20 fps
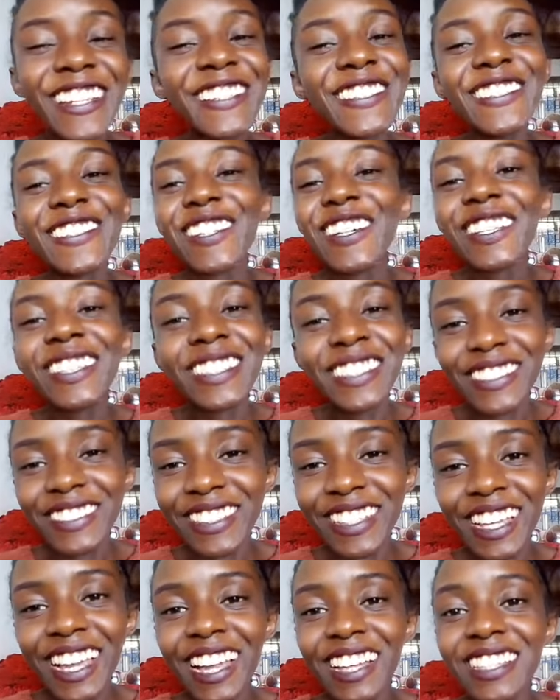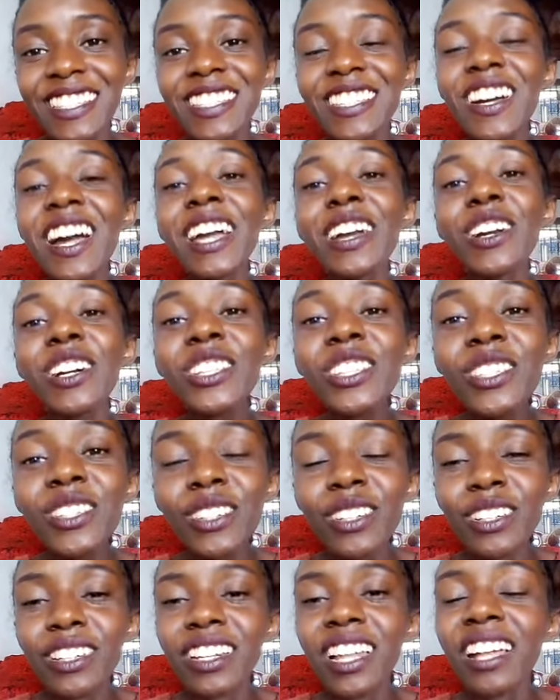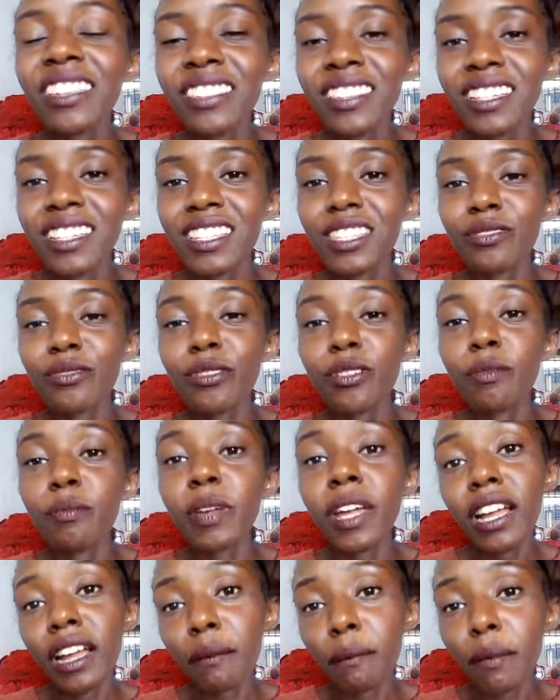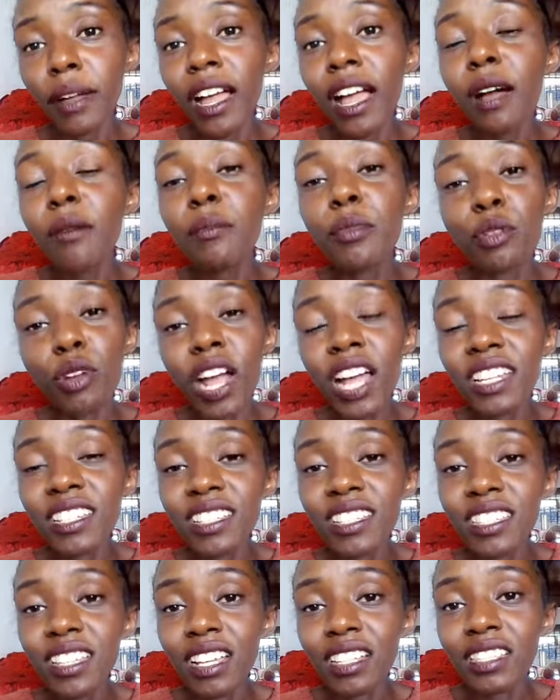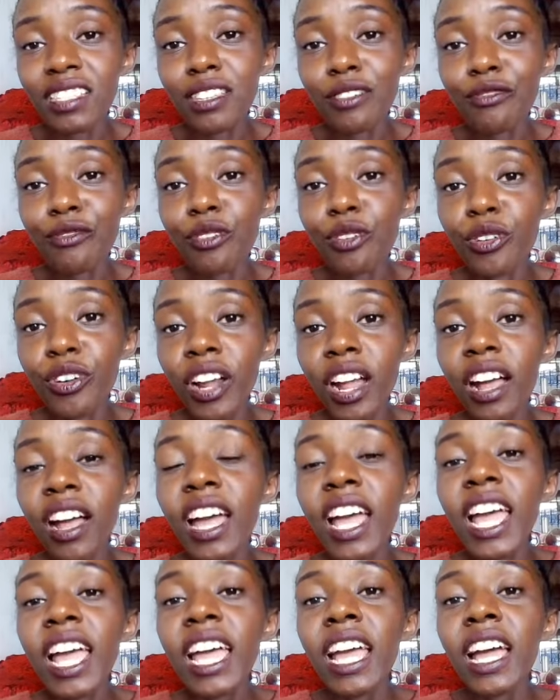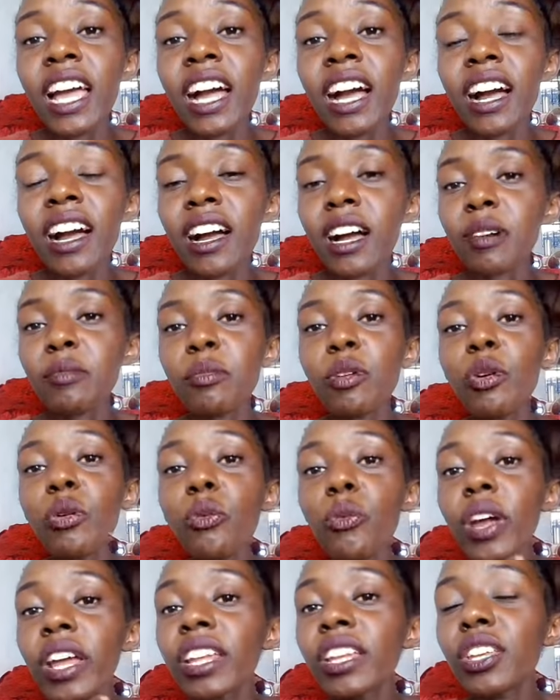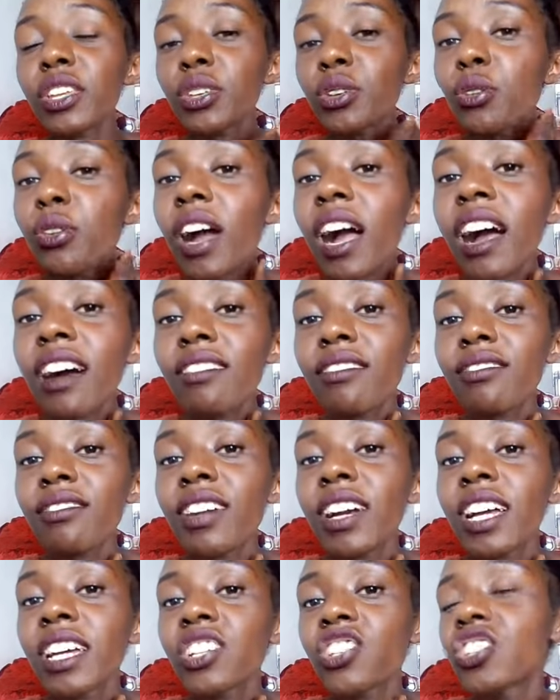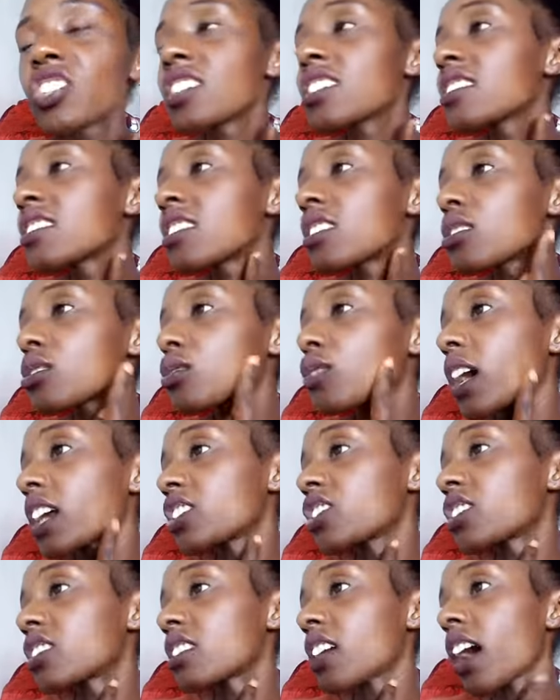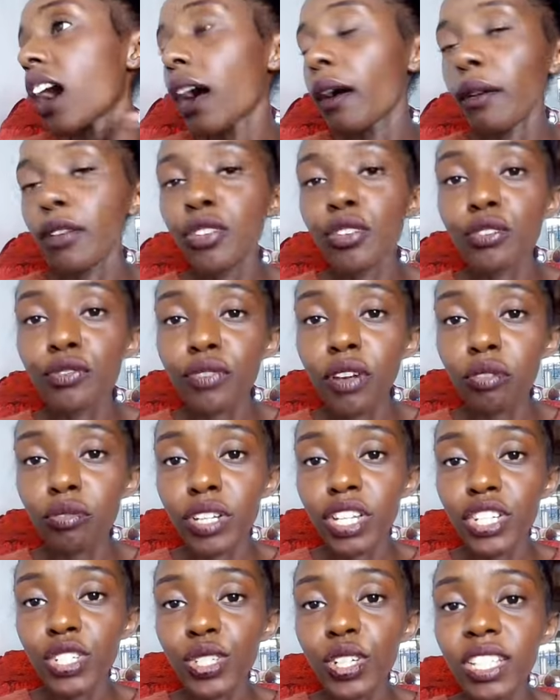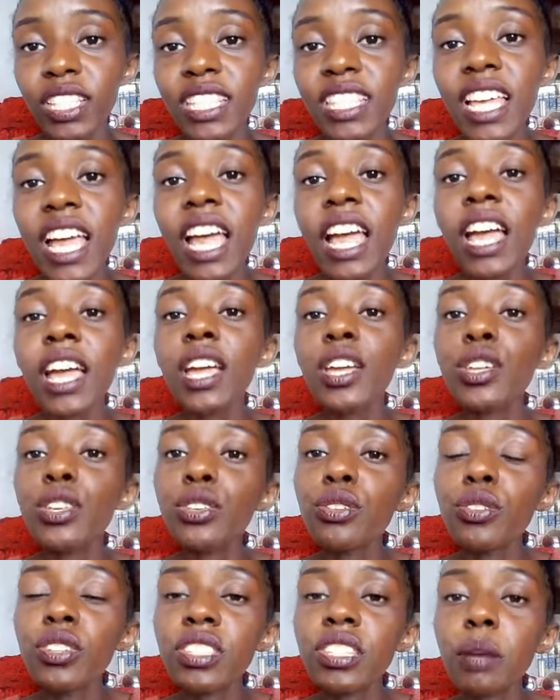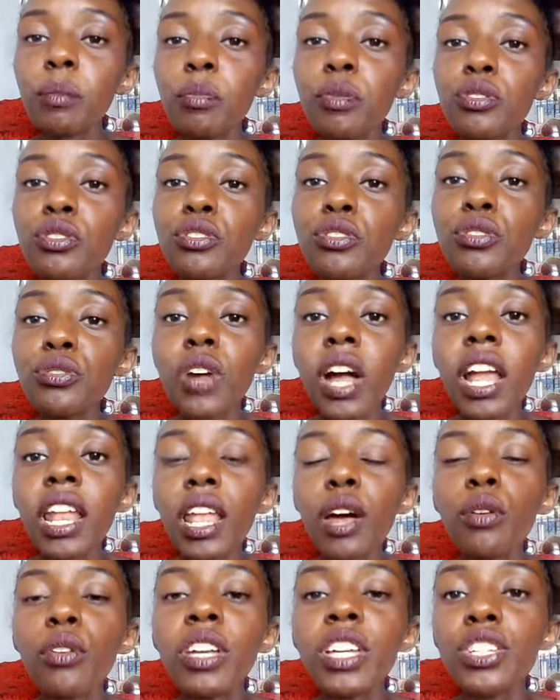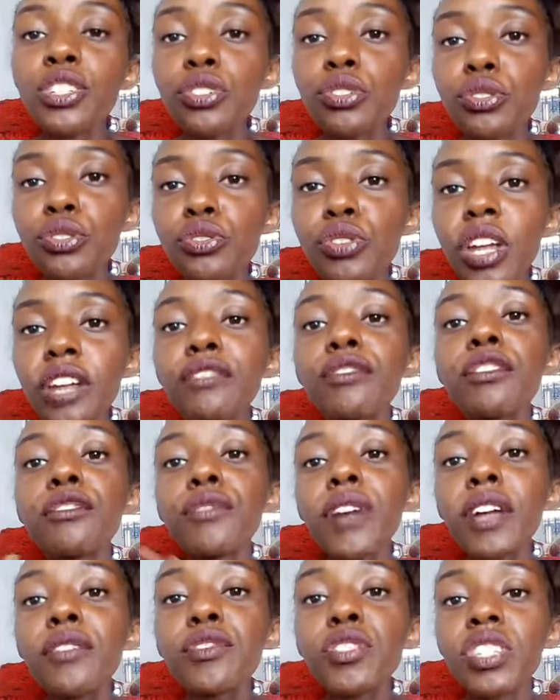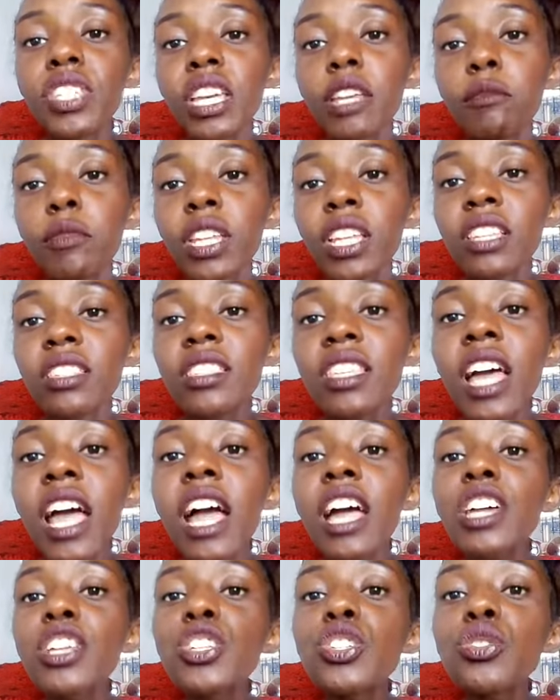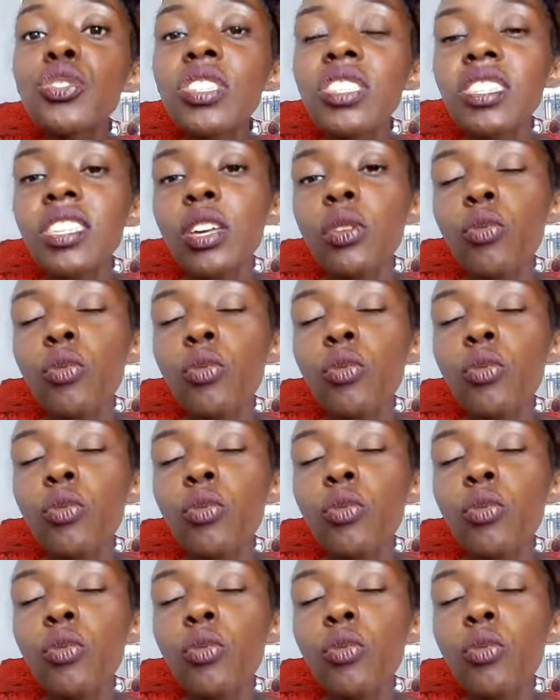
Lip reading: You don't do that. So I got to learn this from makeup pro artists at Sephora. When you have just swatched your foundation, you're supposed to allow it to dry for 5 to 10 minutes to see